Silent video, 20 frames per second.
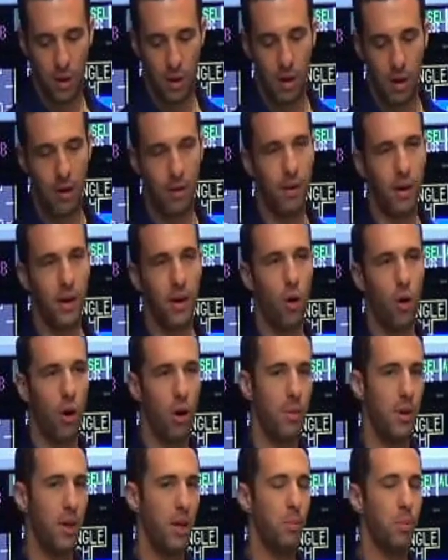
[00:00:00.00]
If I
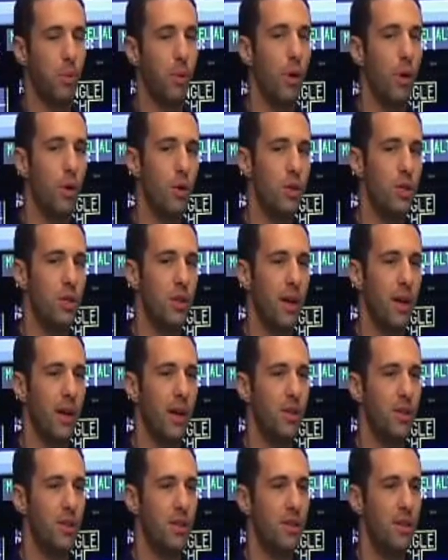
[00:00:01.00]
arm the approach like I
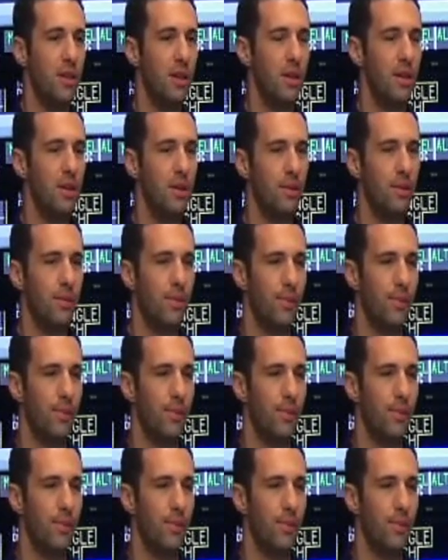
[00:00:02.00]
just did,